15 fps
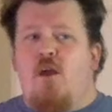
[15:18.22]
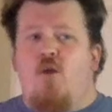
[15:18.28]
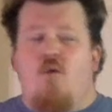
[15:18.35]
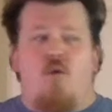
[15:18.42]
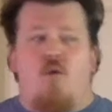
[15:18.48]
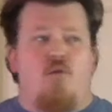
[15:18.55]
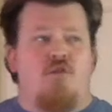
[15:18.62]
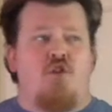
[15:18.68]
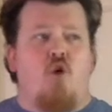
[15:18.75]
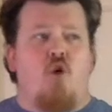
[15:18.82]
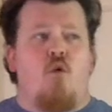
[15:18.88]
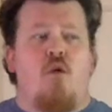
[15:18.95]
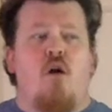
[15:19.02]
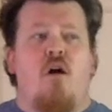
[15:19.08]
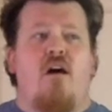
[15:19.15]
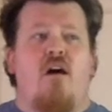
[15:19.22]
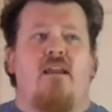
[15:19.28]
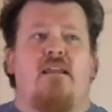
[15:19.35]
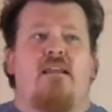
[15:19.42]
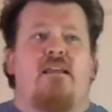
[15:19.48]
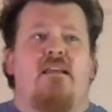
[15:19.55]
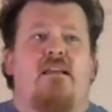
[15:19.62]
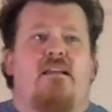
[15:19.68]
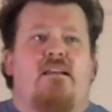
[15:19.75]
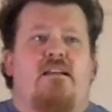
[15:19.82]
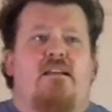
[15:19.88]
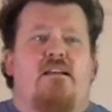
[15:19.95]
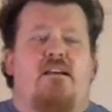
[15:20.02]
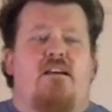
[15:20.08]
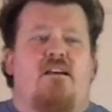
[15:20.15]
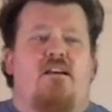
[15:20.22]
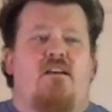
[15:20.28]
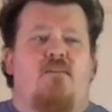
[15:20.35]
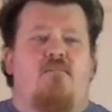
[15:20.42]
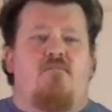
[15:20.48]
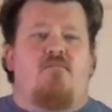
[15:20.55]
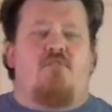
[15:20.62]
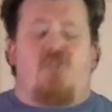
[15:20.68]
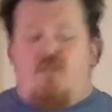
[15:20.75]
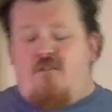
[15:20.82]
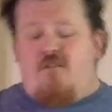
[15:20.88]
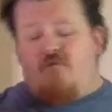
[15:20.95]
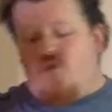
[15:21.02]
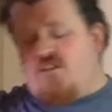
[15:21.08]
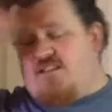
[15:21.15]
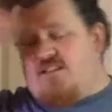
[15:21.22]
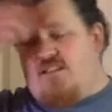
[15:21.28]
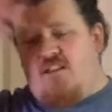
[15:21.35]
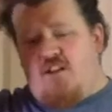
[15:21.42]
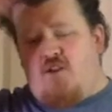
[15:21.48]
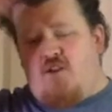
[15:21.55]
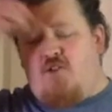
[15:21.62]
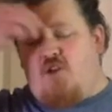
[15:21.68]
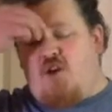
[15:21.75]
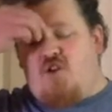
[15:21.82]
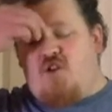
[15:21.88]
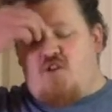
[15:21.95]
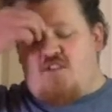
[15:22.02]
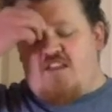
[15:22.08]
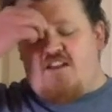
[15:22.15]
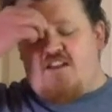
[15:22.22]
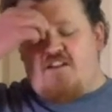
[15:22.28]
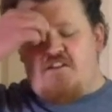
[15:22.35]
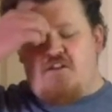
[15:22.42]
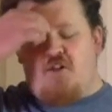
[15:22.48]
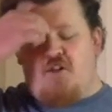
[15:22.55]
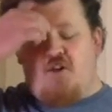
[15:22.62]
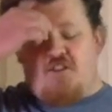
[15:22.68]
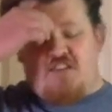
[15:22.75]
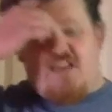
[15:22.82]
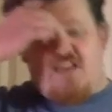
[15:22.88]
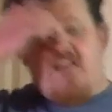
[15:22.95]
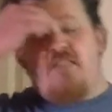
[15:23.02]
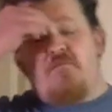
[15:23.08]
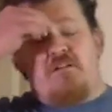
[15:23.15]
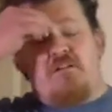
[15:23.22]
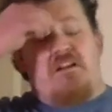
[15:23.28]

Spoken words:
was going on. So of course, doctor then looks at it.